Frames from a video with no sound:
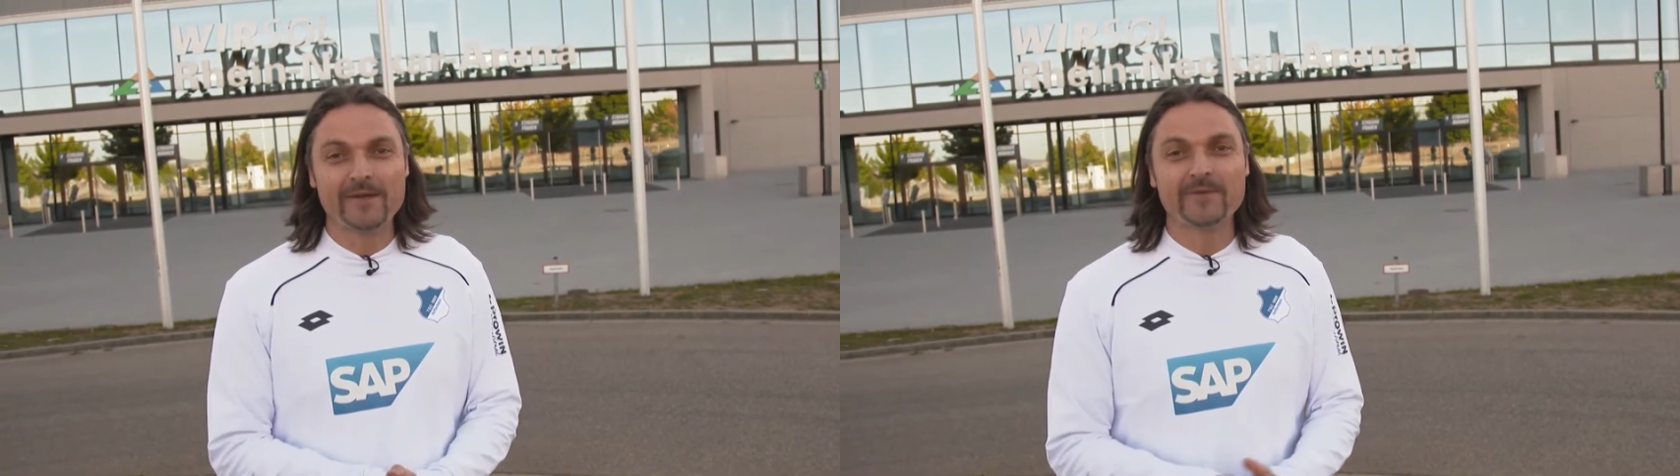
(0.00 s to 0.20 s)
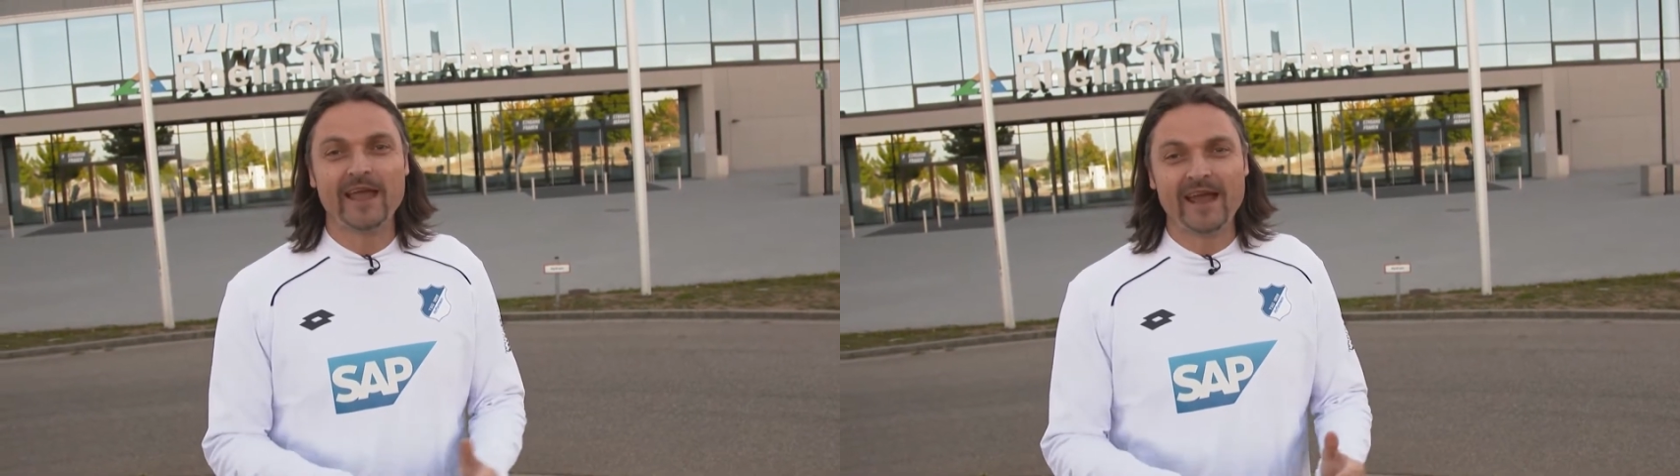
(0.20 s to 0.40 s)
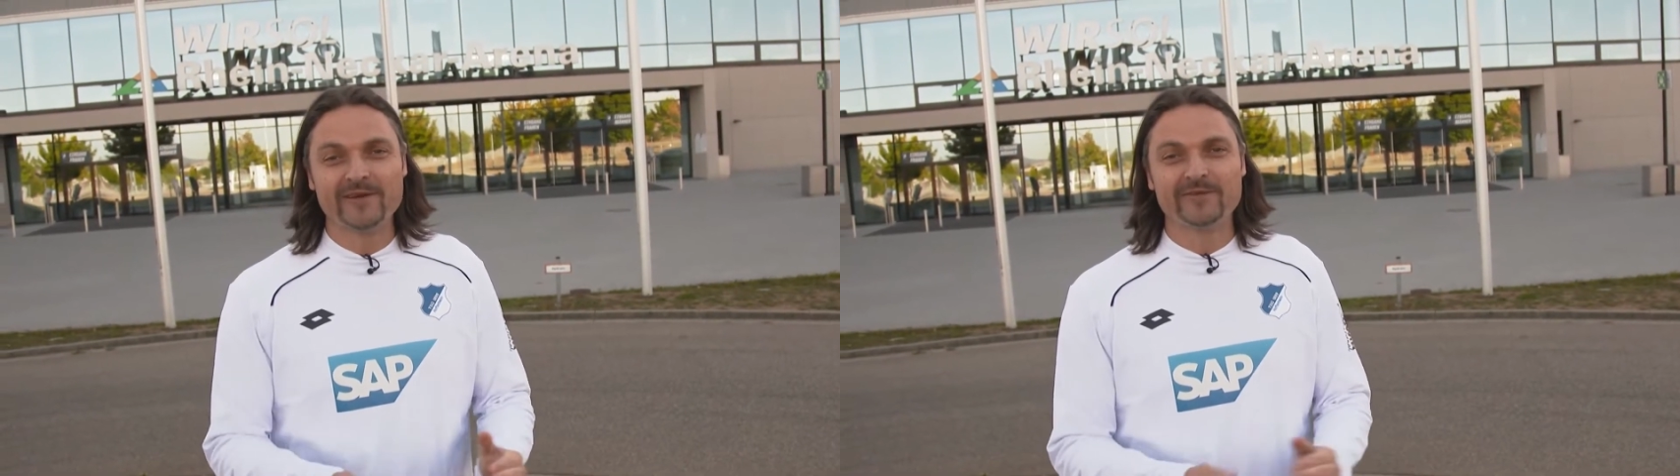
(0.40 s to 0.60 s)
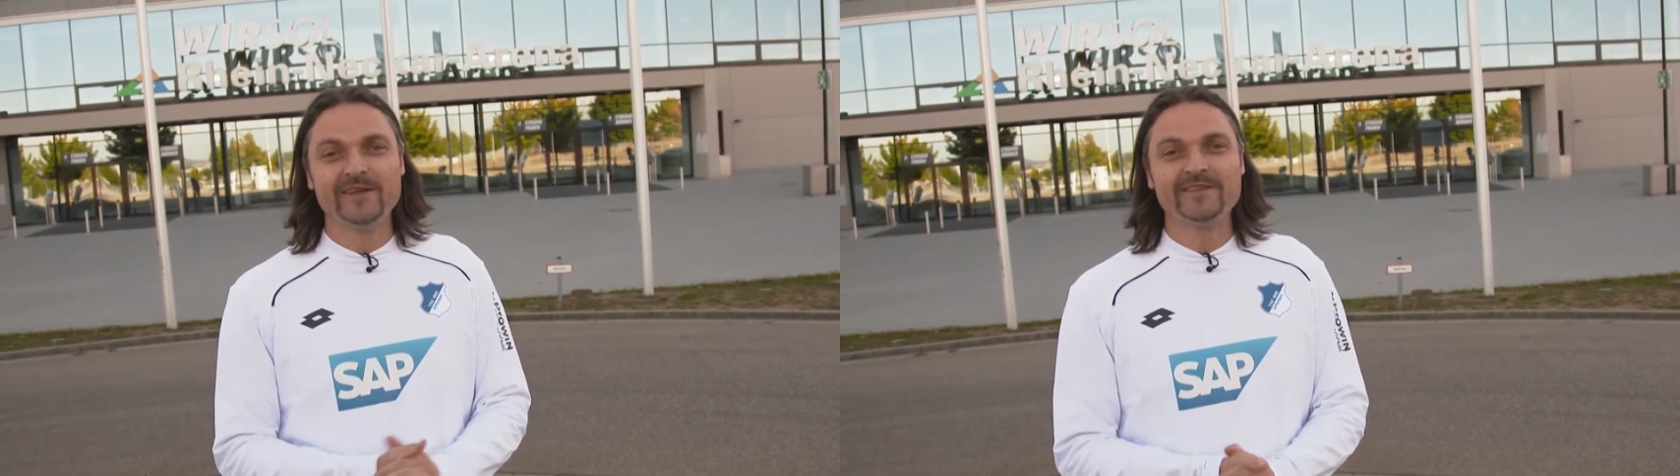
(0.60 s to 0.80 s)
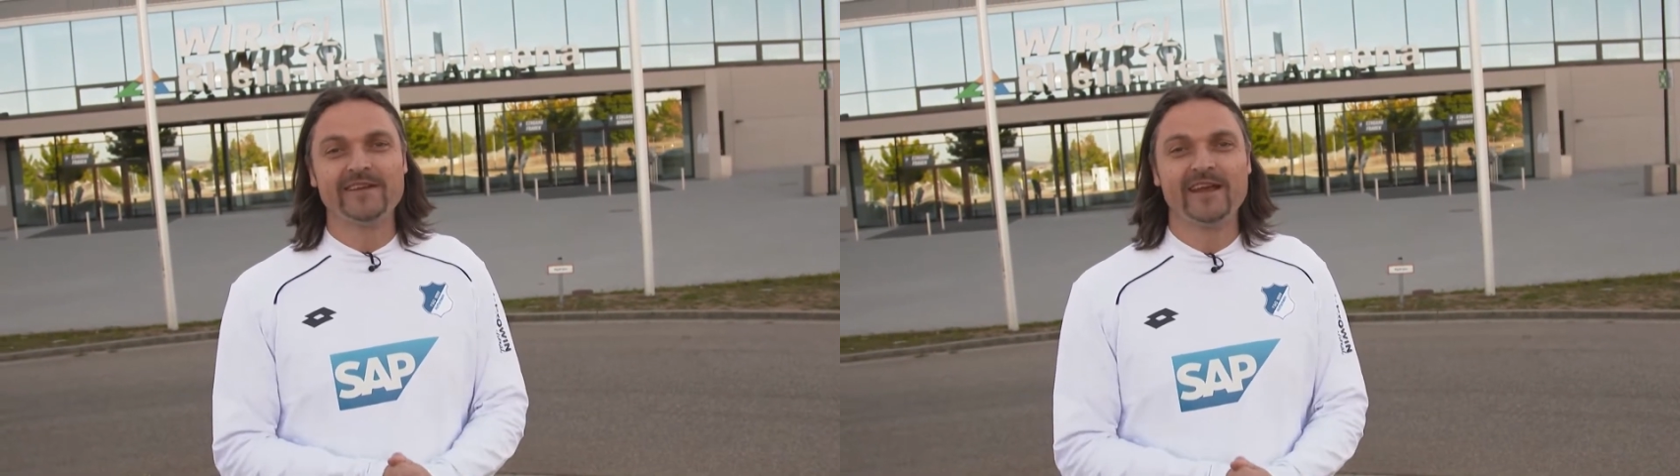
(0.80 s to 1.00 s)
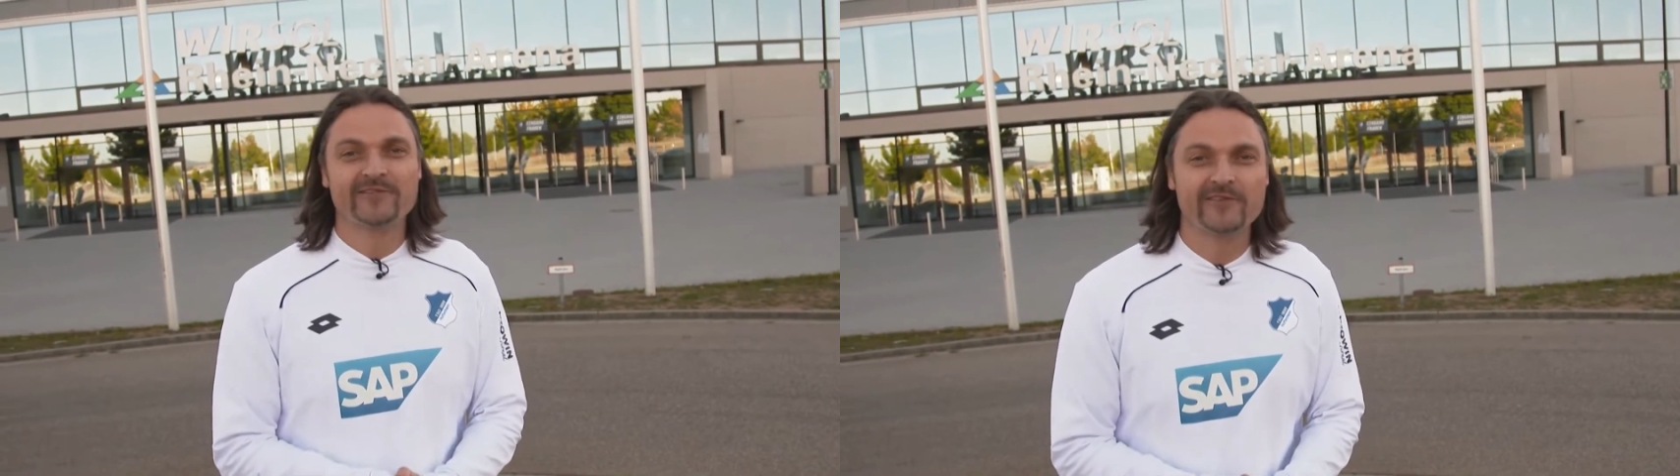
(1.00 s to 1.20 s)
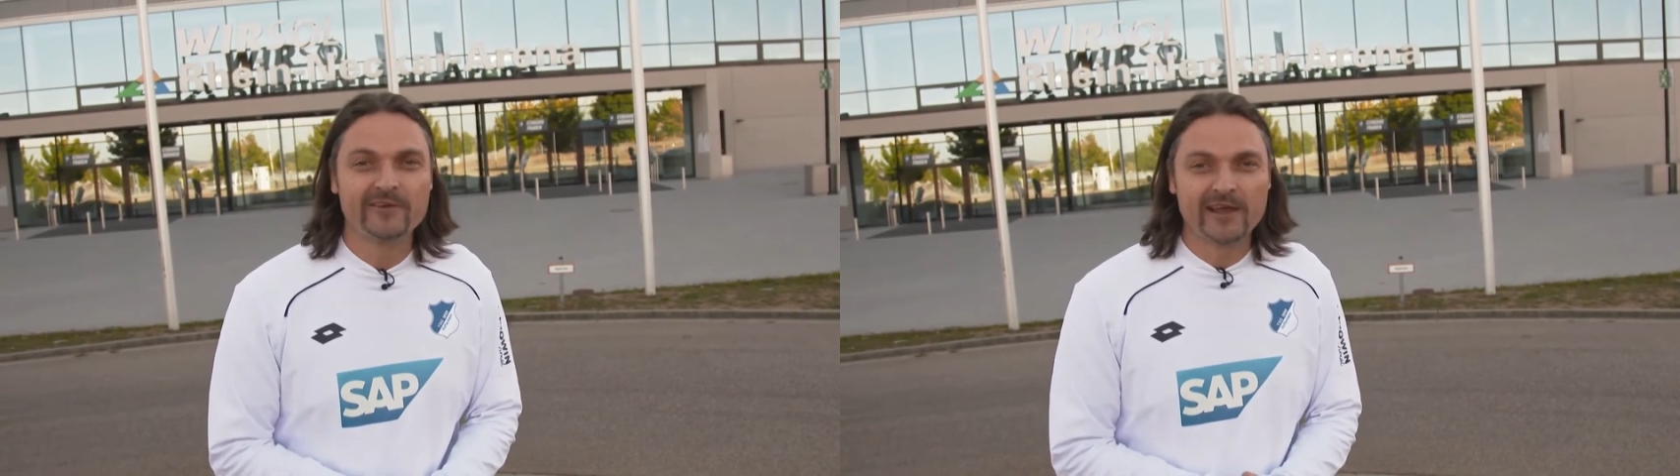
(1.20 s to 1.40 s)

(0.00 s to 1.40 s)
I'm the head of international